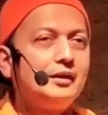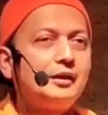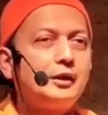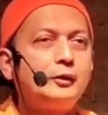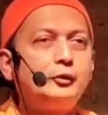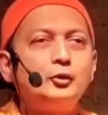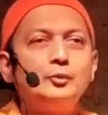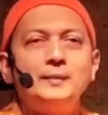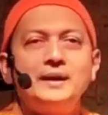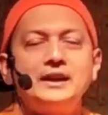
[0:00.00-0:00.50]

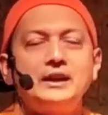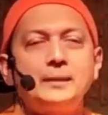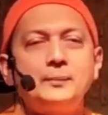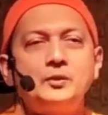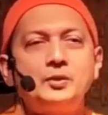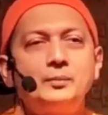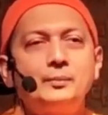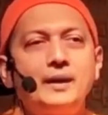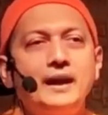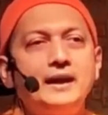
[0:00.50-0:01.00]
Now if you make up
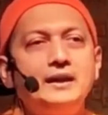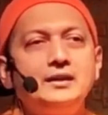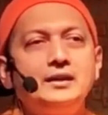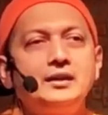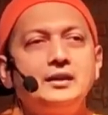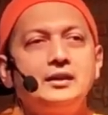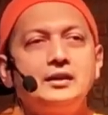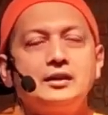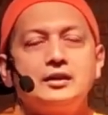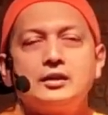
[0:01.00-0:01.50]
your
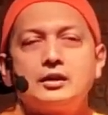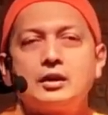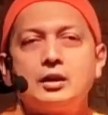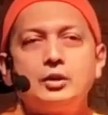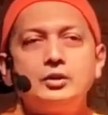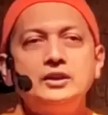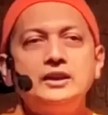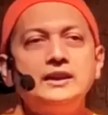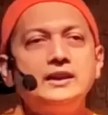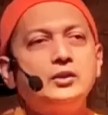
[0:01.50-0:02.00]
mind,
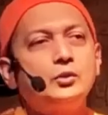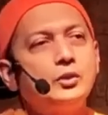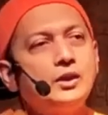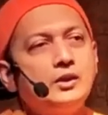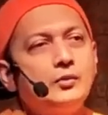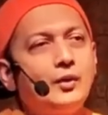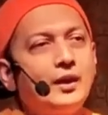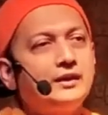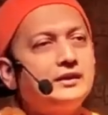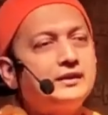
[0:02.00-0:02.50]
clothing is
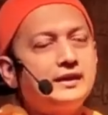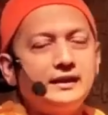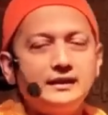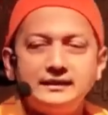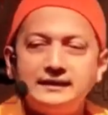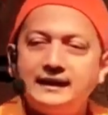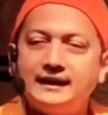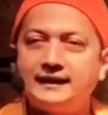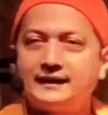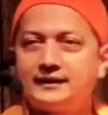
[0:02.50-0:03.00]
only one
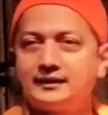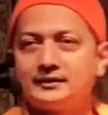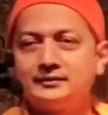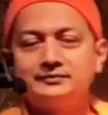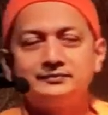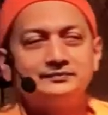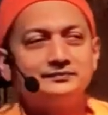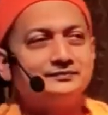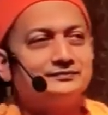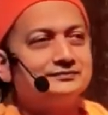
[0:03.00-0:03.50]
thing, this.
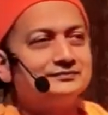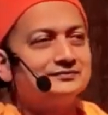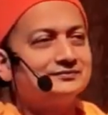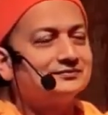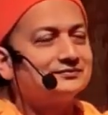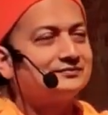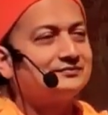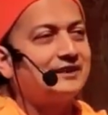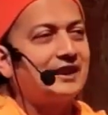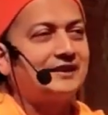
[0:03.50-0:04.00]

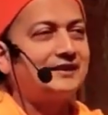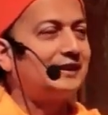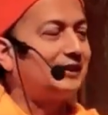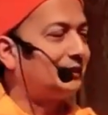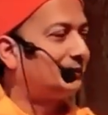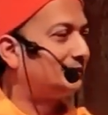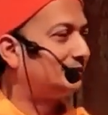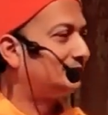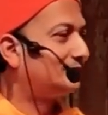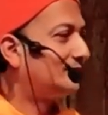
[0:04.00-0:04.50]
That's
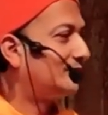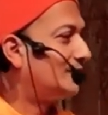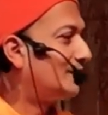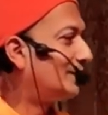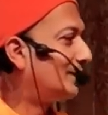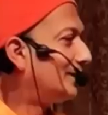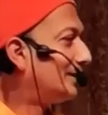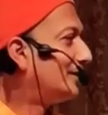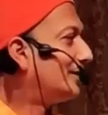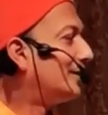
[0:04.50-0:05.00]
it.
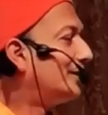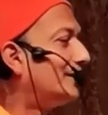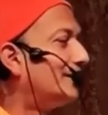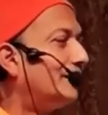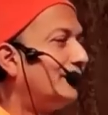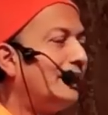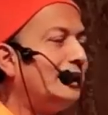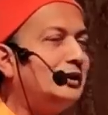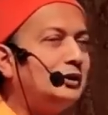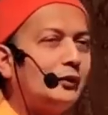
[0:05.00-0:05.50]

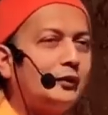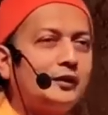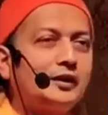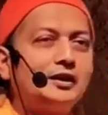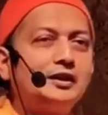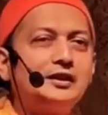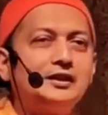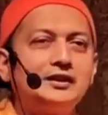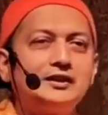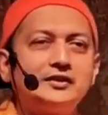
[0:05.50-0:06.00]
Range of
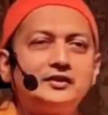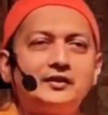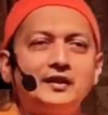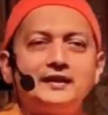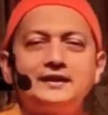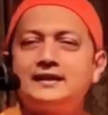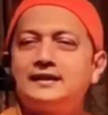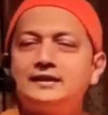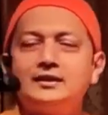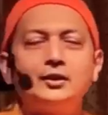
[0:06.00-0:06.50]
colors,
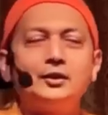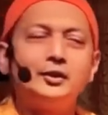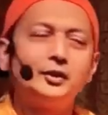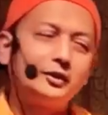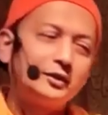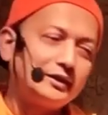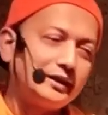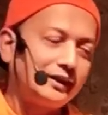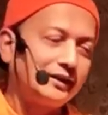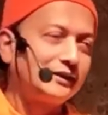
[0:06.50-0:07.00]
dresses,
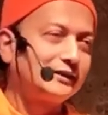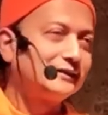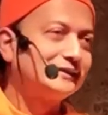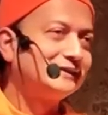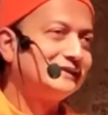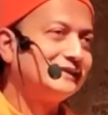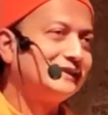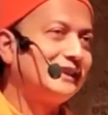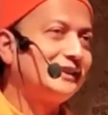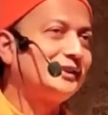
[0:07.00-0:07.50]
no, this.
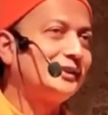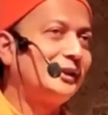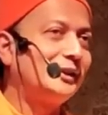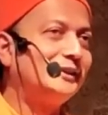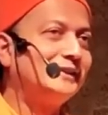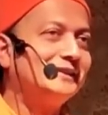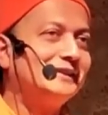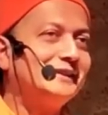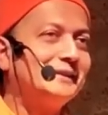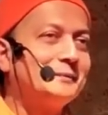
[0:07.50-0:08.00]
That's all.
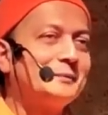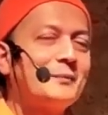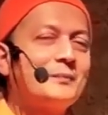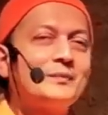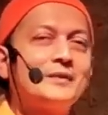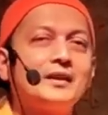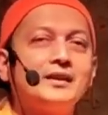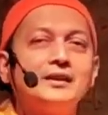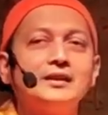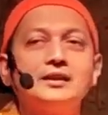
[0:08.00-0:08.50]

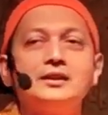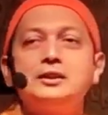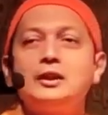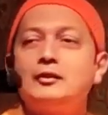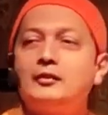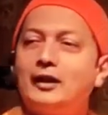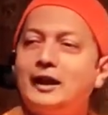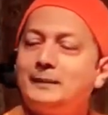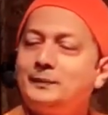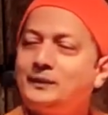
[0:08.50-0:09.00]
You
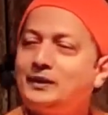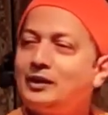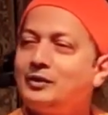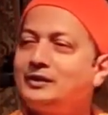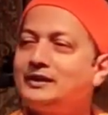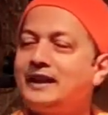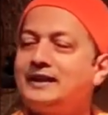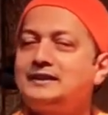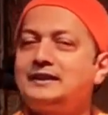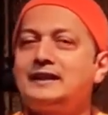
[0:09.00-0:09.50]
have wiped out
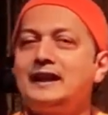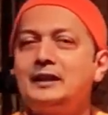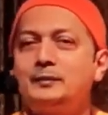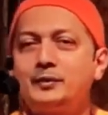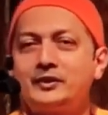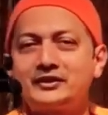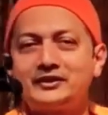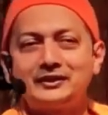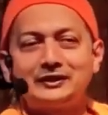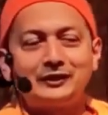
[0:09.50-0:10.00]

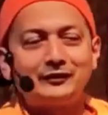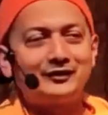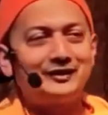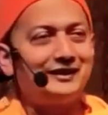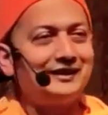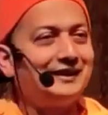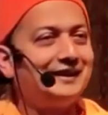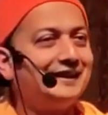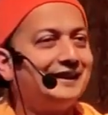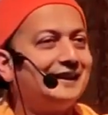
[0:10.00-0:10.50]
99% of
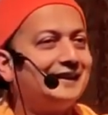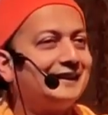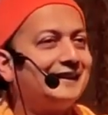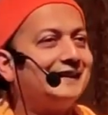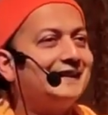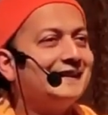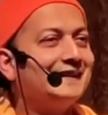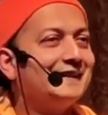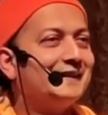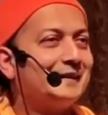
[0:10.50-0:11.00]

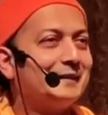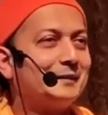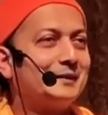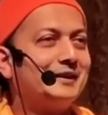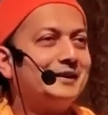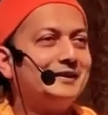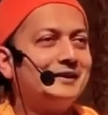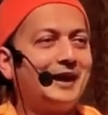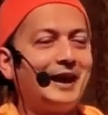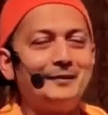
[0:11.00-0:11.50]

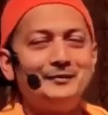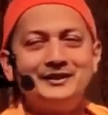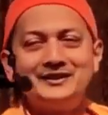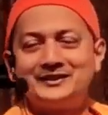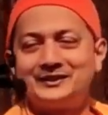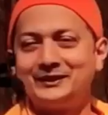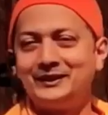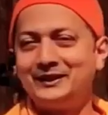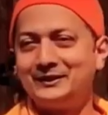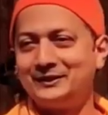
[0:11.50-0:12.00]
the
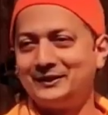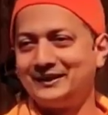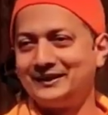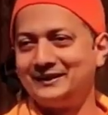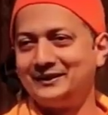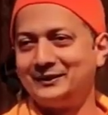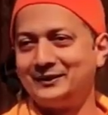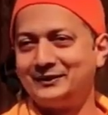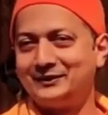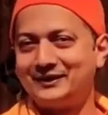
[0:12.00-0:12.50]
garments
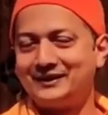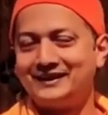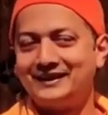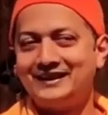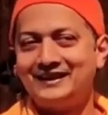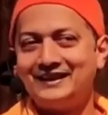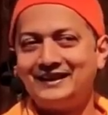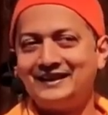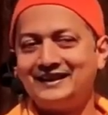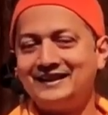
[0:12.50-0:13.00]

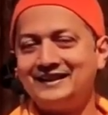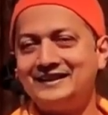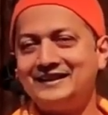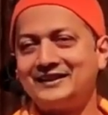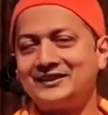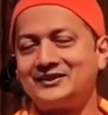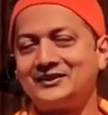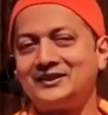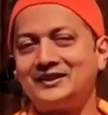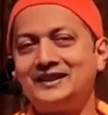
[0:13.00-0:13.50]

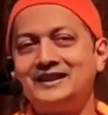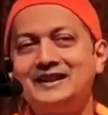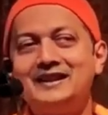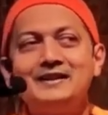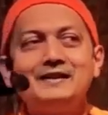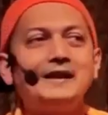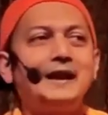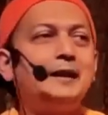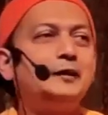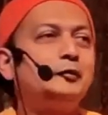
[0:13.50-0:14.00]
industry.
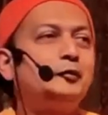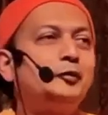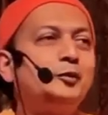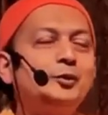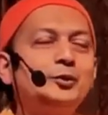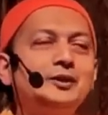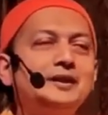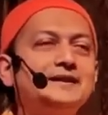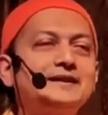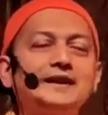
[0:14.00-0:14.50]
And
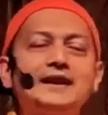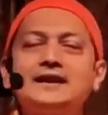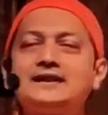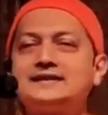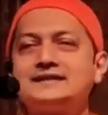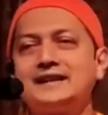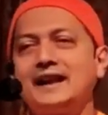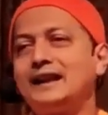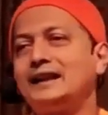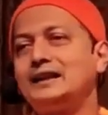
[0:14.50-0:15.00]
food is
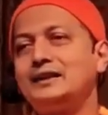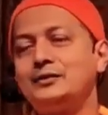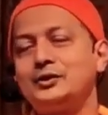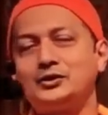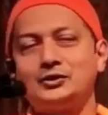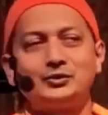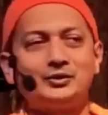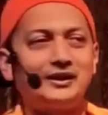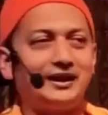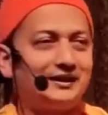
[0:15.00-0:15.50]
exactly
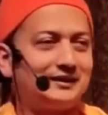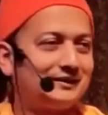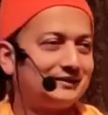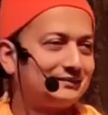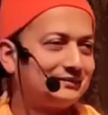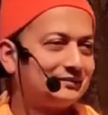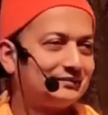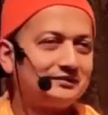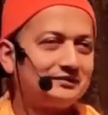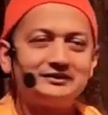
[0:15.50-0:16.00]
what you get.
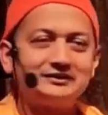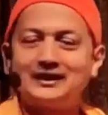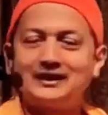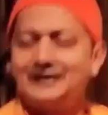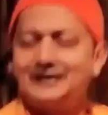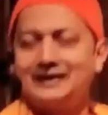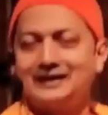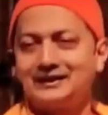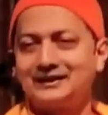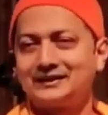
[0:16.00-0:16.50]

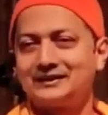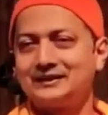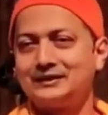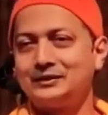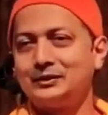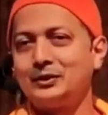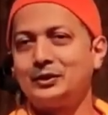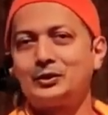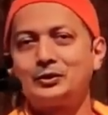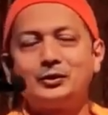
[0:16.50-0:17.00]
Nothing else.
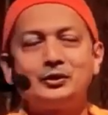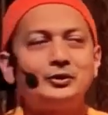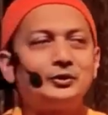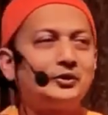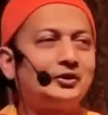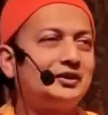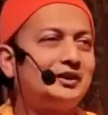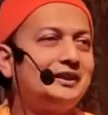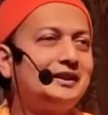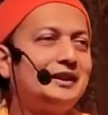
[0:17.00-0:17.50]
You're not going to
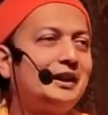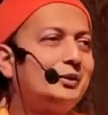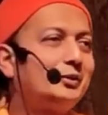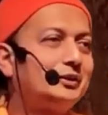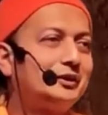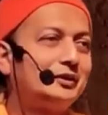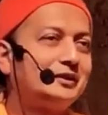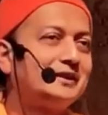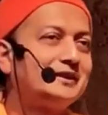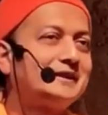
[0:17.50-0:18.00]
seek out
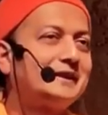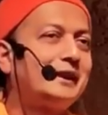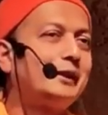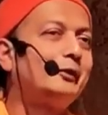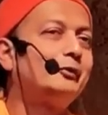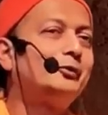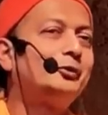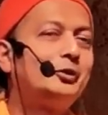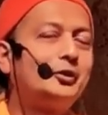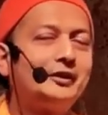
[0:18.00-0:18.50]
this kind
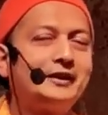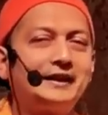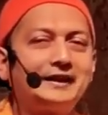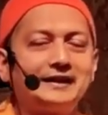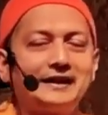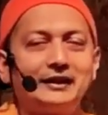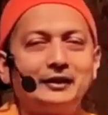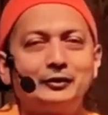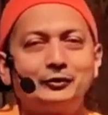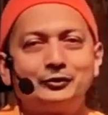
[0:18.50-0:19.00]
of food or that
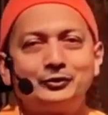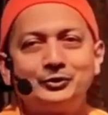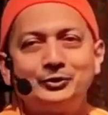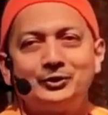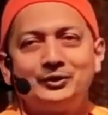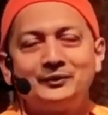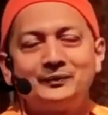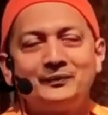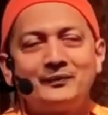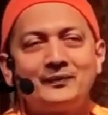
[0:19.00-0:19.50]
kind of food.
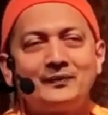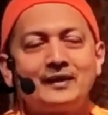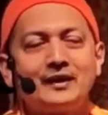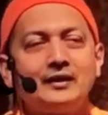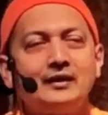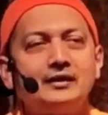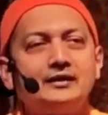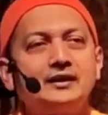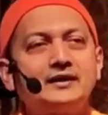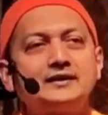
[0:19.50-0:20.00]

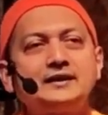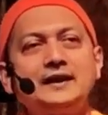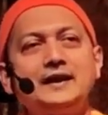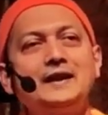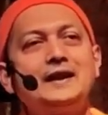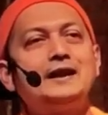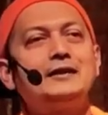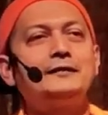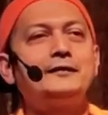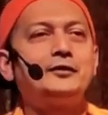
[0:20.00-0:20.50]
Just
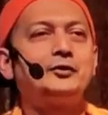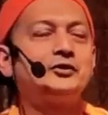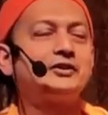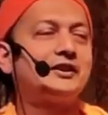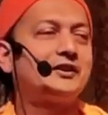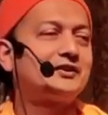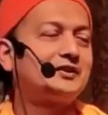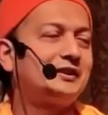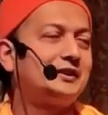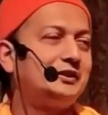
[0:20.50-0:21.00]
enough to
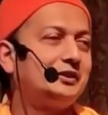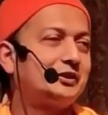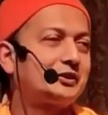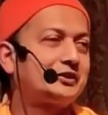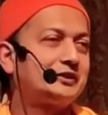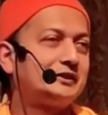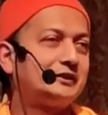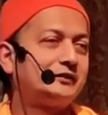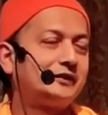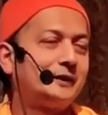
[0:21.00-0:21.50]
sustain
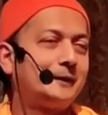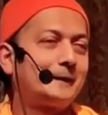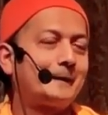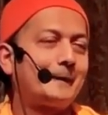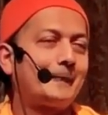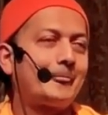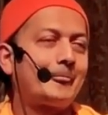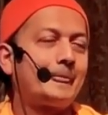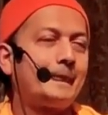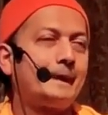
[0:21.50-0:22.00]
yourself in.
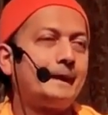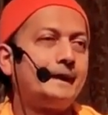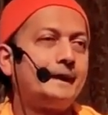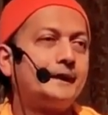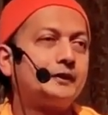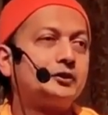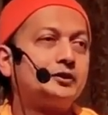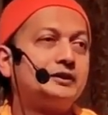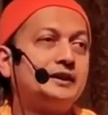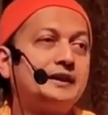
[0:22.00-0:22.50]

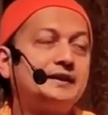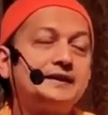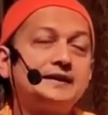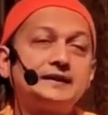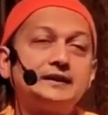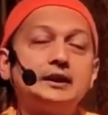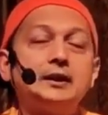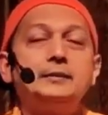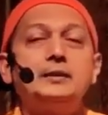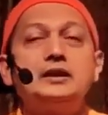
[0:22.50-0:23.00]
So that
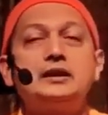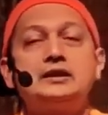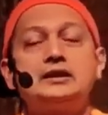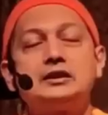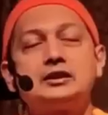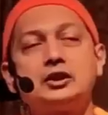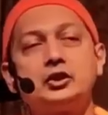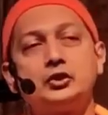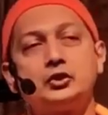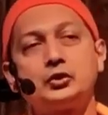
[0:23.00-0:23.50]
is
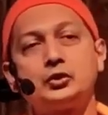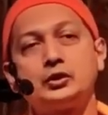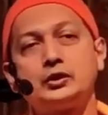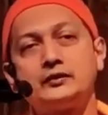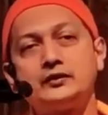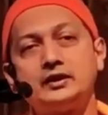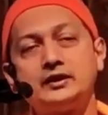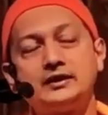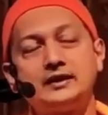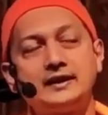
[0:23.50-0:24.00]
Damah, control
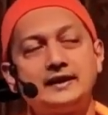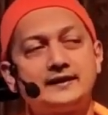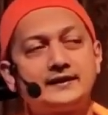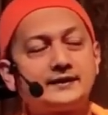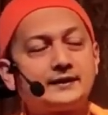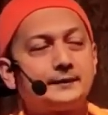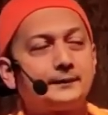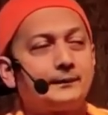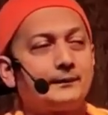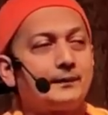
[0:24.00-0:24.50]
of the
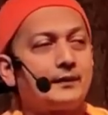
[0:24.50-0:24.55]
taste.